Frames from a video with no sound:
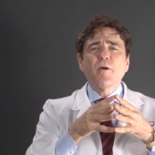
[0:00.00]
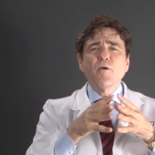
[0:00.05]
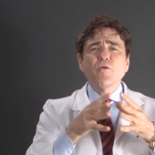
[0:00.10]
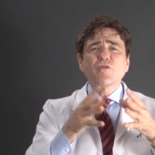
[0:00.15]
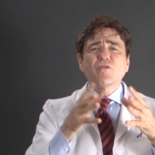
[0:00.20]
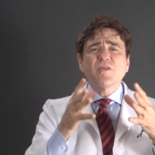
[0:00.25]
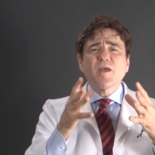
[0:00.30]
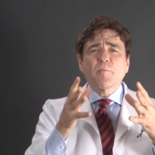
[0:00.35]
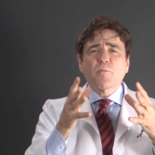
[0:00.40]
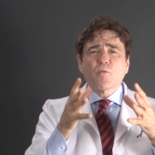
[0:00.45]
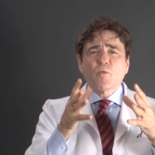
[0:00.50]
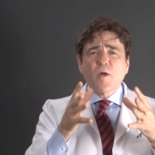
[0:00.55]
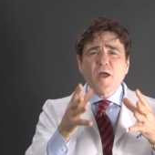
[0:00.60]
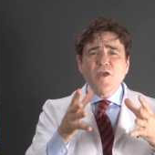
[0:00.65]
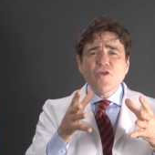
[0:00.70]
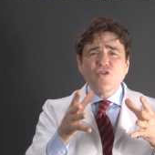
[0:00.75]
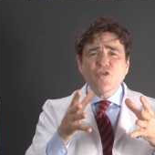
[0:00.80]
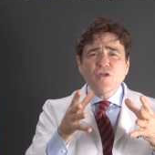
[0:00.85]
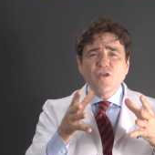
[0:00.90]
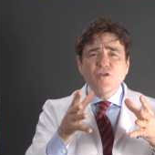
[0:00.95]

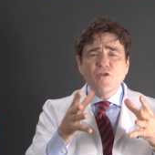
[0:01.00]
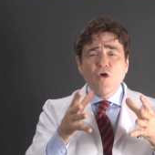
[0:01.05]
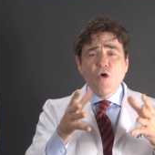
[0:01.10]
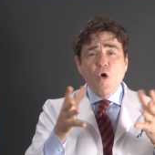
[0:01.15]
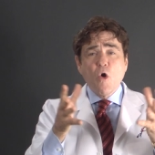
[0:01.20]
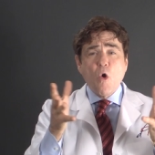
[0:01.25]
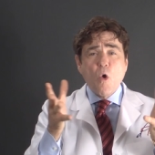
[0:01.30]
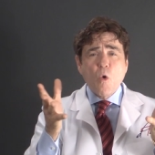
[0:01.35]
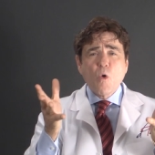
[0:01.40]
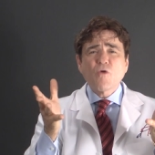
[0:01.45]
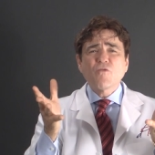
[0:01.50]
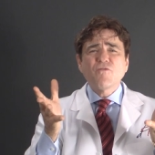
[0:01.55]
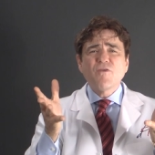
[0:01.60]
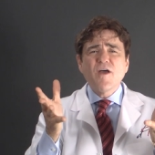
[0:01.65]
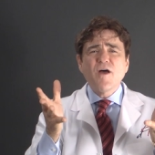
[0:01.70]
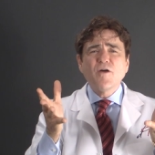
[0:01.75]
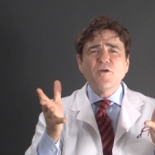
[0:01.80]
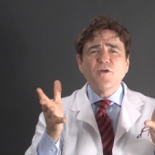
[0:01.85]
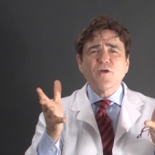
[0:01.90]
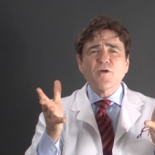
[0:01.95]
post-separation or
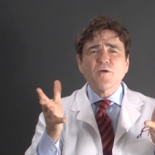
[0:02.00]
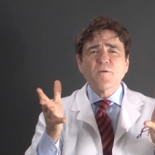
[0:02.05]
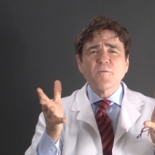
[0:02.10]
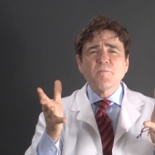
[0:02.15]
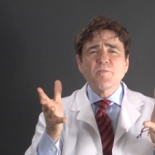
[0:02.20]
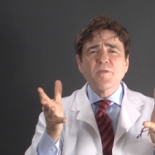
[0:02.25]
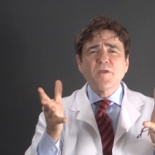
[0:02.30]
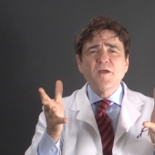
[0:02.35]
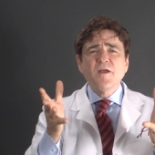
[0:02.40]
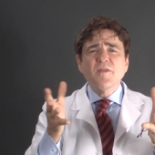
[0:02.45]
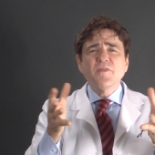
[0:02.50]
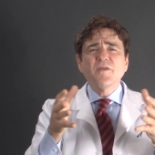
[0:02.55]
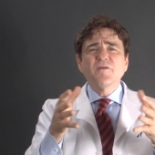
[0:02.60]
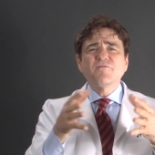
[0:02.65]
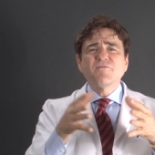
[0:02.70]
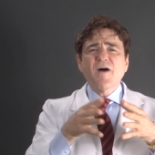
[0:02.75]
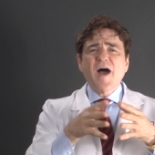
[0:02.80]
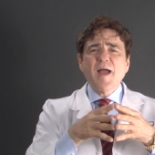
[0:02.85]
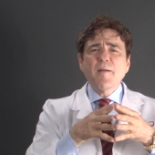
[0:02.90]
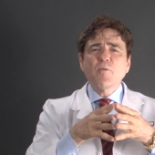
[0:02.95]
failure. The
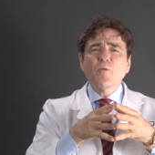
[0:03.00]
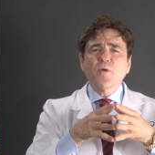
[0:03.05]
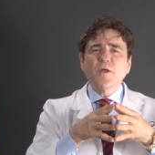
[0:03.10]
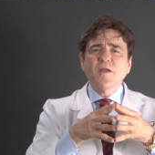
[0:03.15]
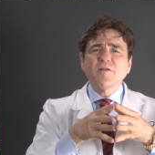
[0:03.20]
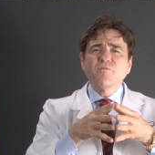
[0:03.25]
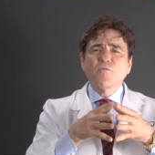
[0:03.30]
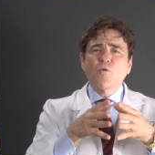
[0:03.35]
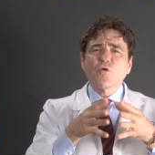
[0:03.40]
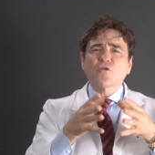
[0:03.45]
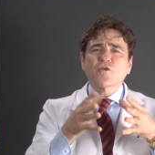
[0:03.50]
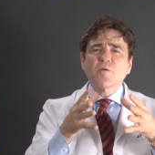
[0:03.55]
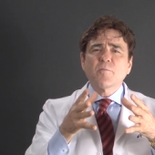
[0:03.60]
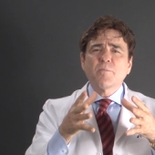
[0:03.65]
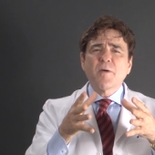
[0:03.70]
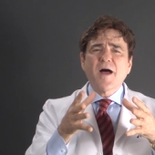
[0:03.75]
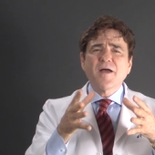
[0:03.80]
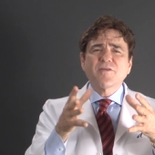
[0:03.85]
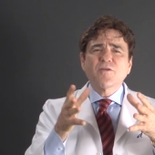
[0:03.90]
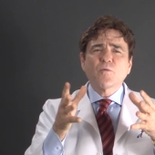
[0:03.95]
fiber-reinforced
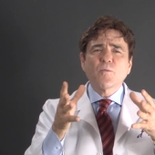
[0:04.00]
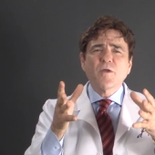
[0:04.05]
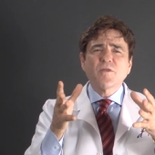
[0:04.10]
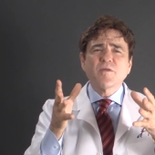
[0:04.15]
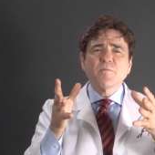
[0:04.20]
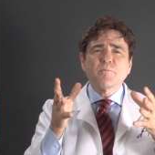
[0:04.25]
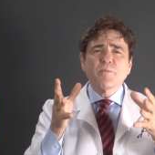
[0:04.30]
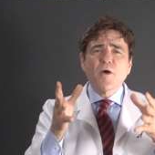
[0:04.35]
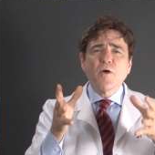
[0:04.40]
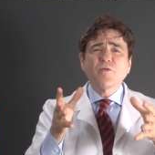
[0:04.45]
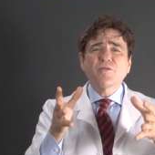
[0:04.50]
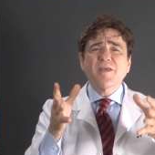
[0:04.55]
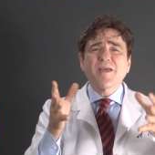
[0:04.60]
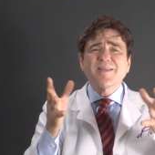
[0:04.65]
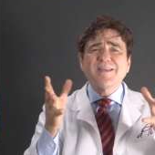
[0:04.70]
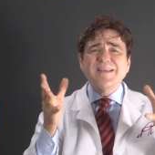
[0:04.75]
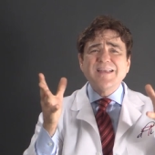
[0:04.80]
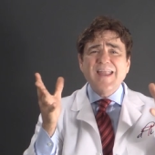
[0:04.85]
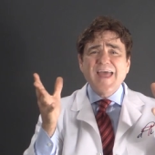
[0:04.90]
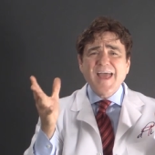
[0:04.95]
composite resin post
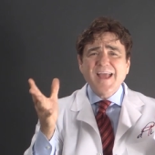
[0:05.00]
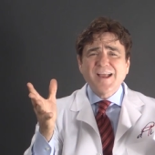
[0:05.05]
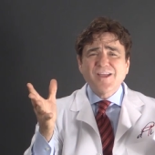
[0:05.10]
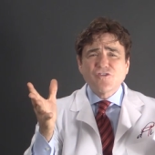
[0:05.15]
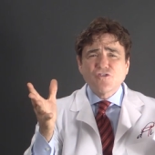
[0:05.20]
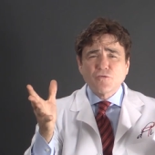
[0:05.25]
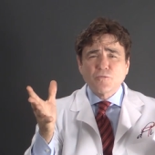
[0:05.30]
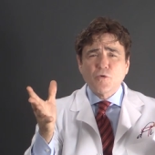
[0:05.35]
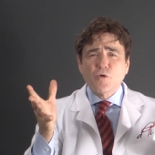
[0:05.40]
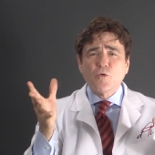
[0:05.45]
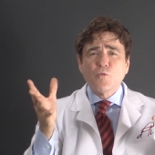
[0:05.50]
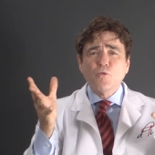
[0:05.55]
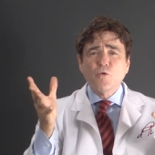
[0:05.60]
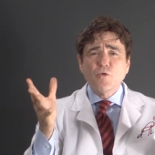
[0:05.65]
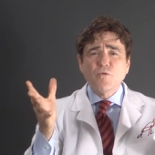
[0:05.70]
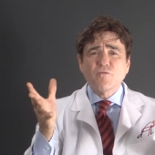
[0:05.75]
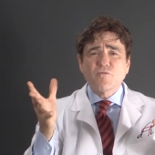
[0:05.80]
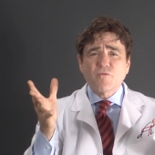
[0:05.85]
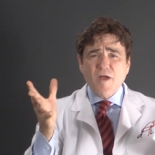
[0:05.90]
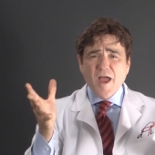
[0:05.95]
has negligible
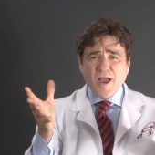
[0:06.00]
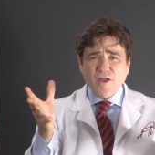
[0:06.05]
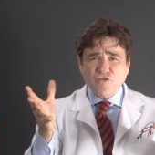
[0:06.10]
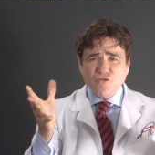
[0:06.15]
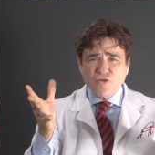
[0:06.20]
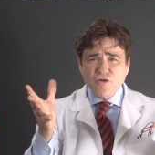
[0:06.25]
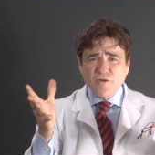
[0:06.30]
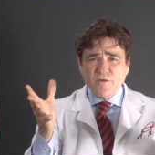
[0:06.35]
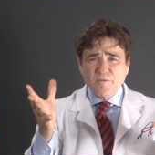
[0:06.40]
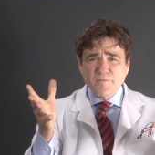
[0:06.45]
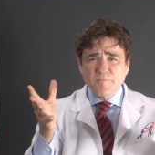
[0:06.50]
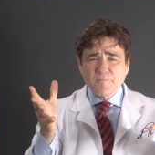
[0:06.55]
root fracture.